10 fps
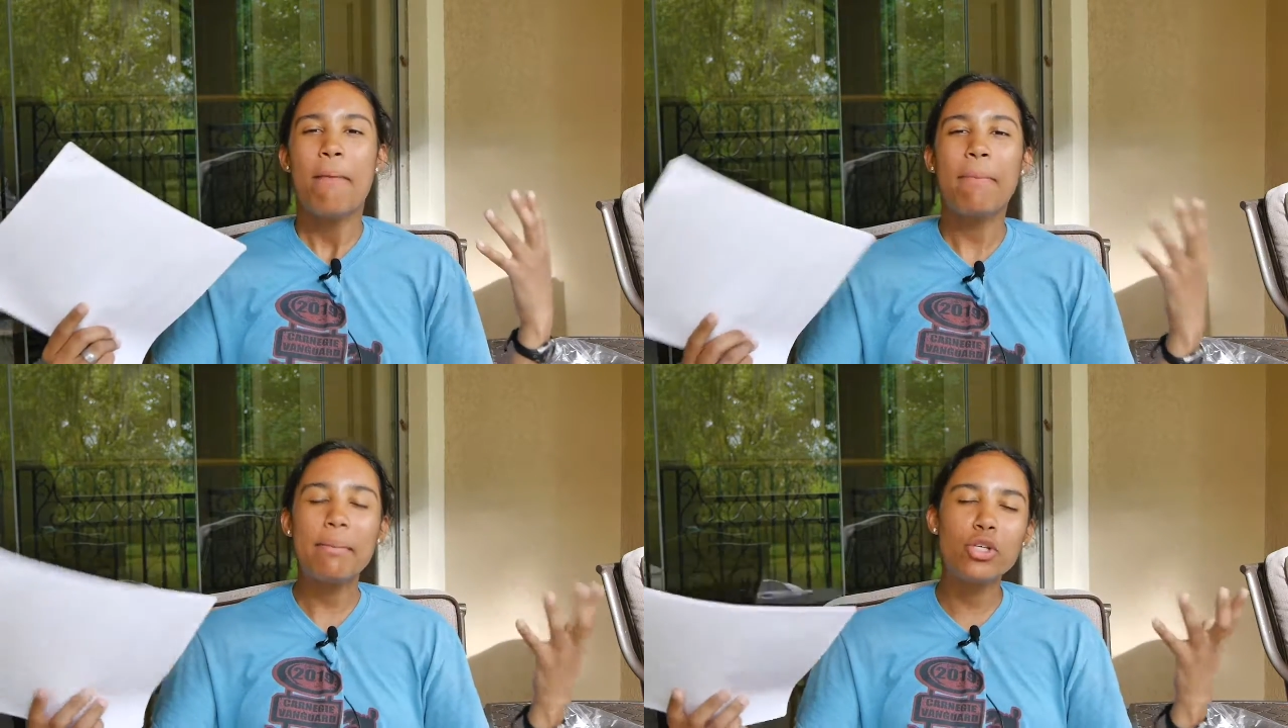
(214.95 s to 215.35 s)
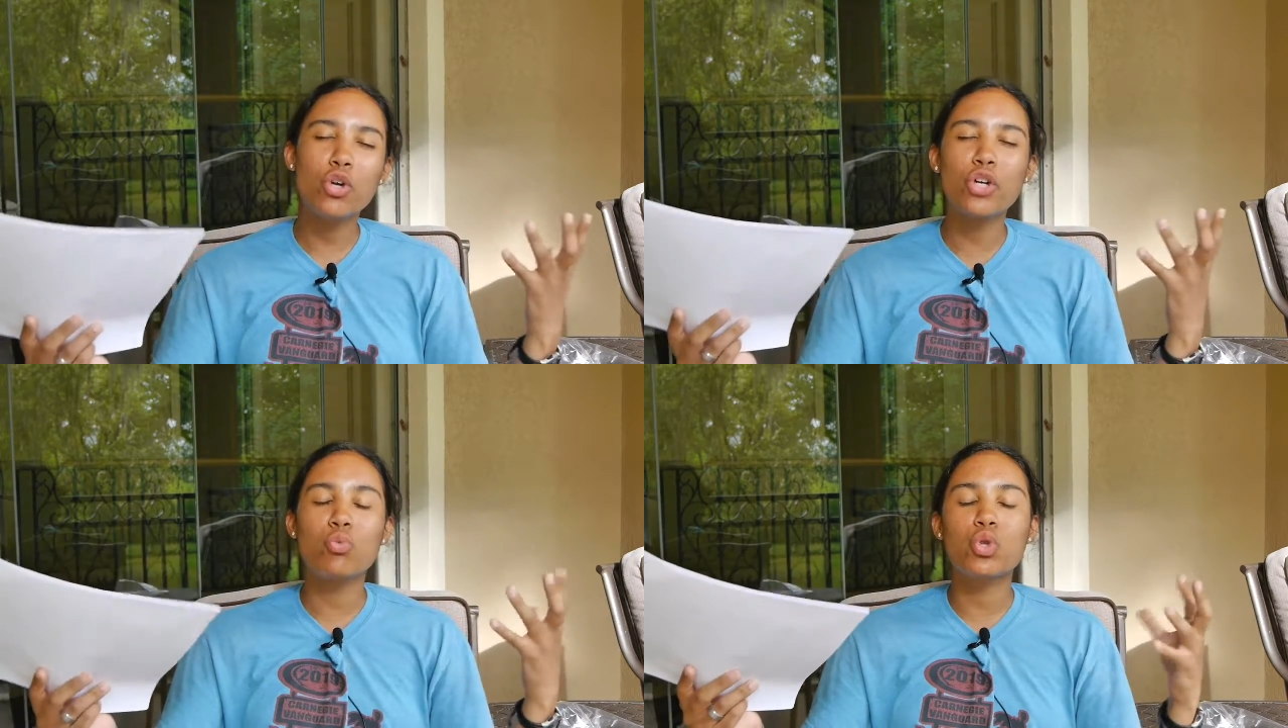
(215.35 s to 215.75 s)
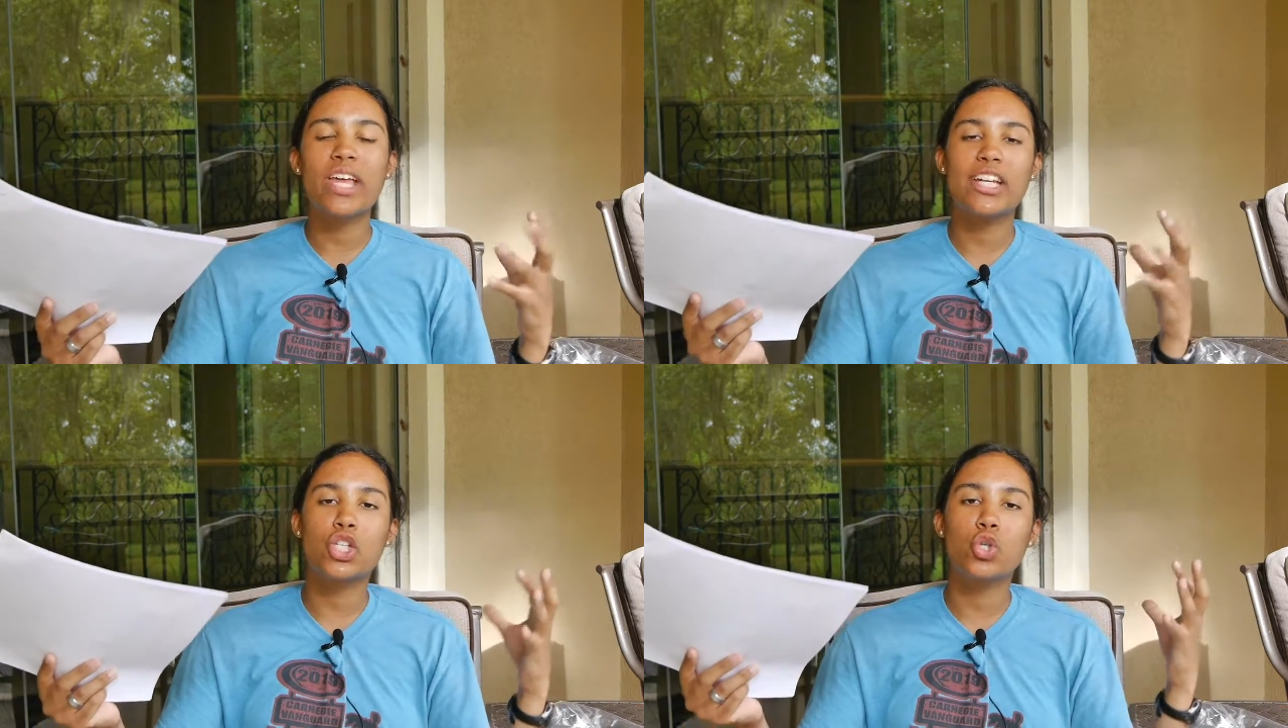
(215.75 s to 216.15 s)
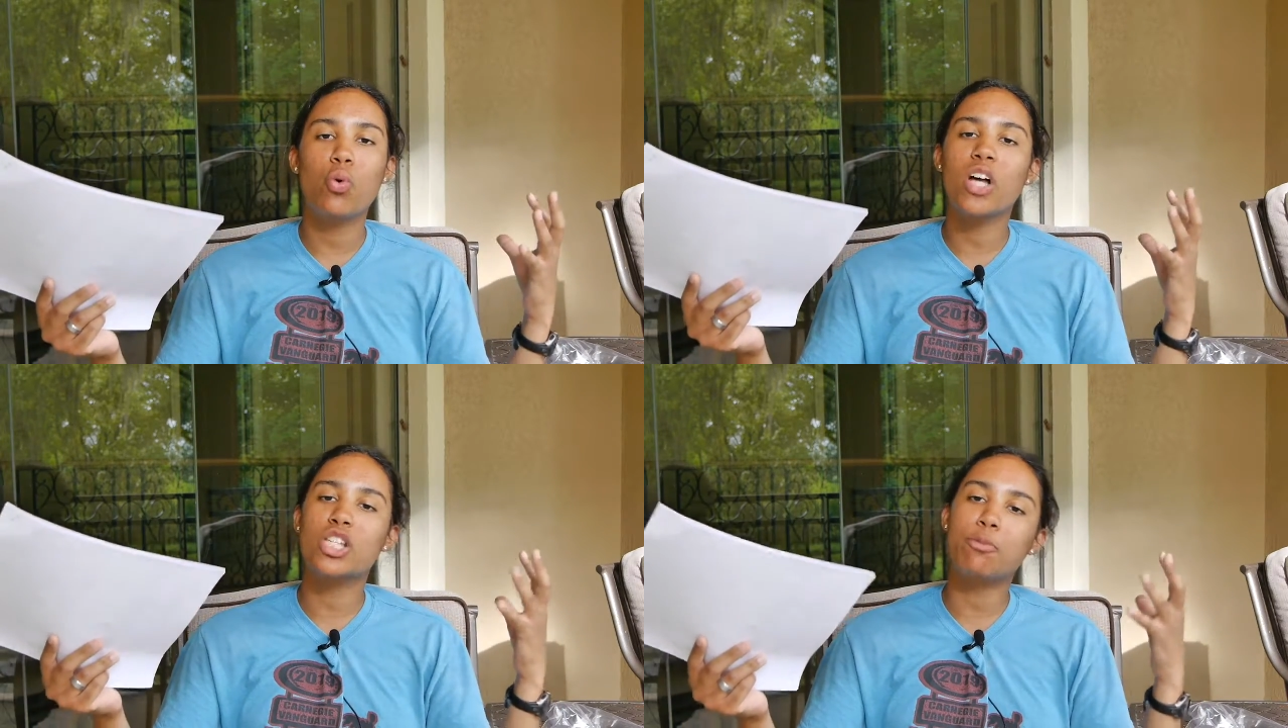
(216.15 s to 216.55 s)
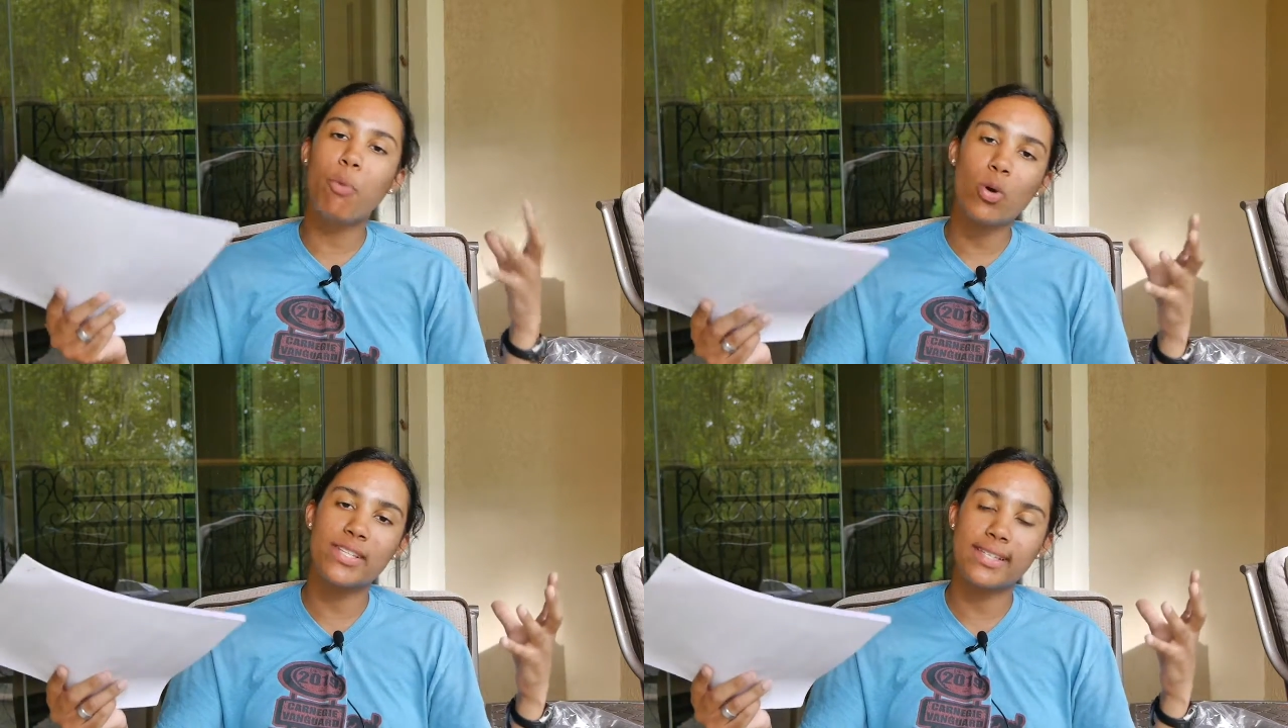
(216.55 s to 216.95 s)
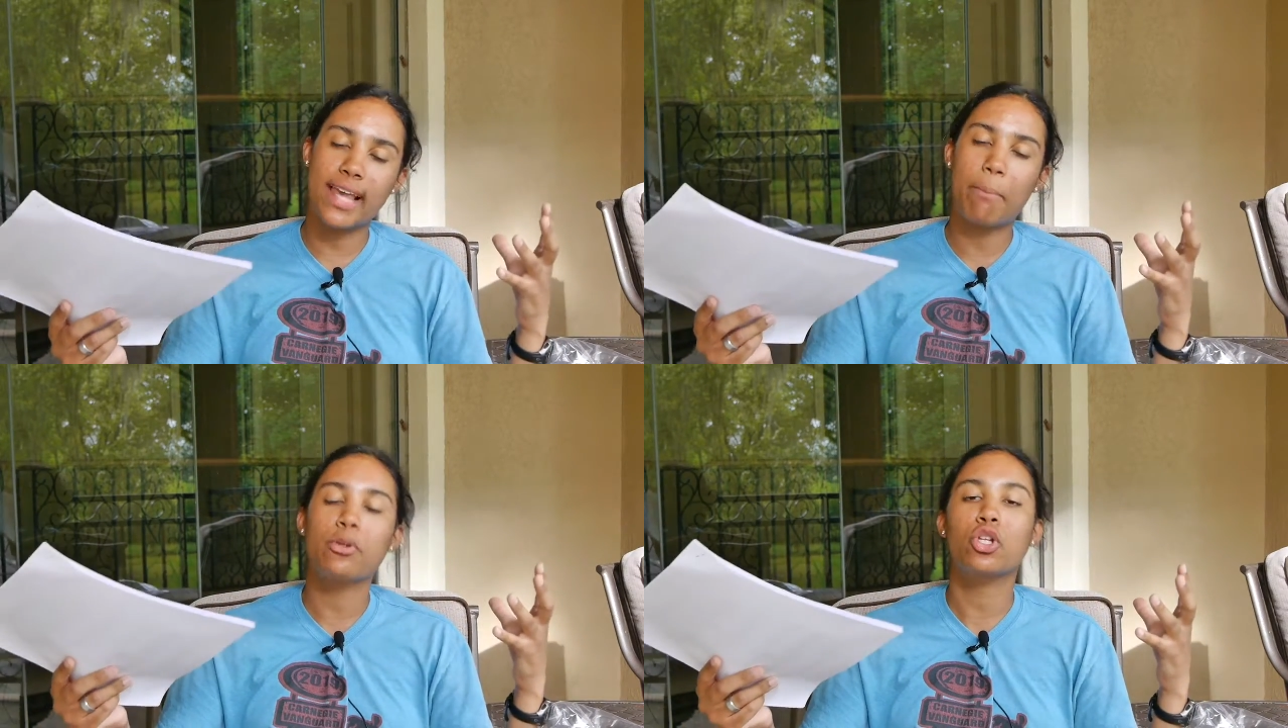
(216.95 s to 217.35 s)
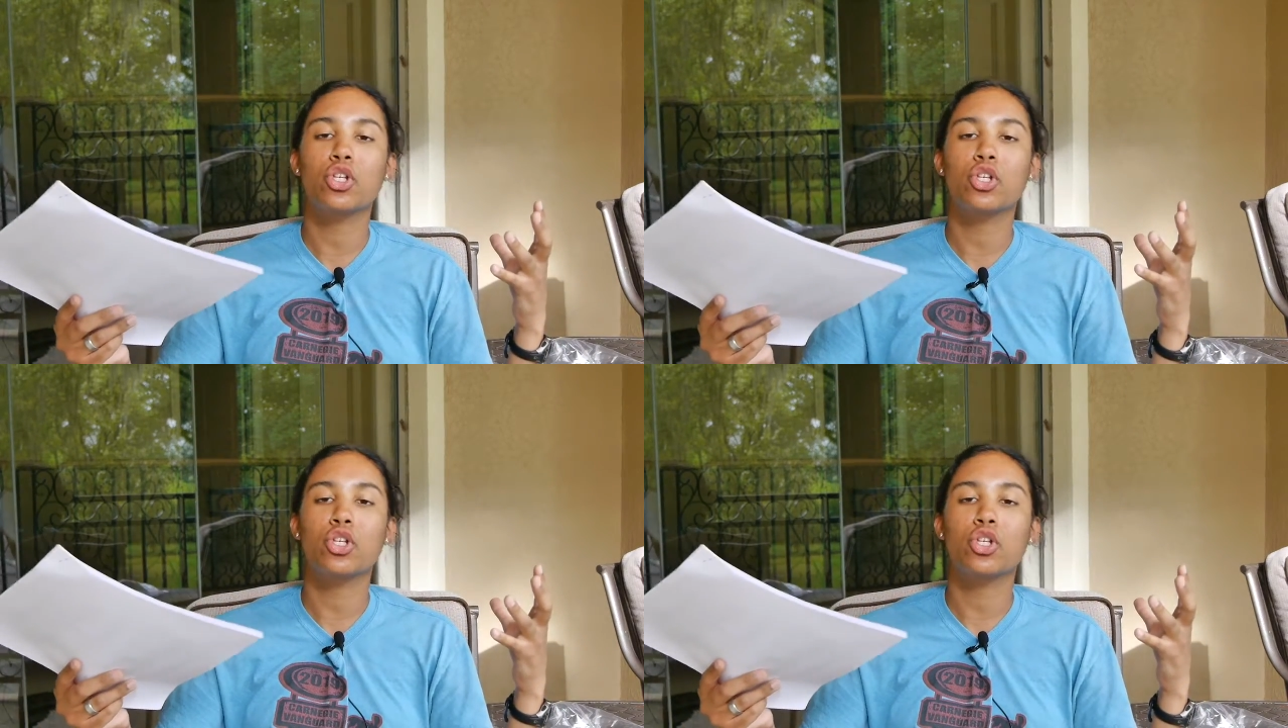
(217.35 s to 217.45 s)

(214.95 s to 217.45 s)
maybe you can relate to a sports example